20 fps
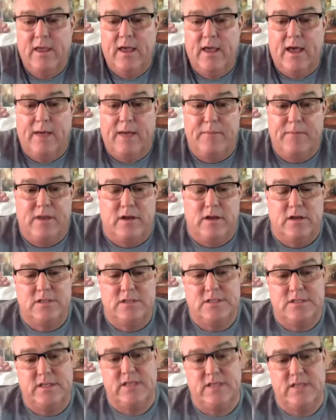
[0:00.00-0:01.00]
uh,
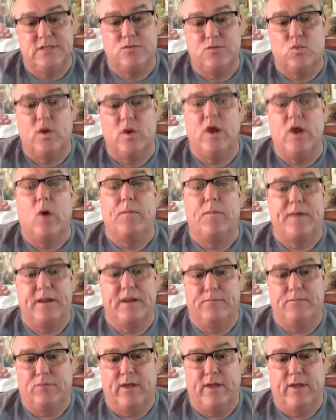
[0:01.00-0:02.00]
because this
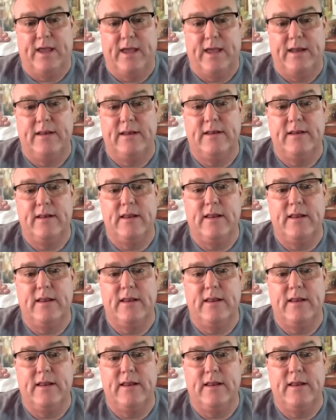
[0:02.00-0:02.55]
reopening plan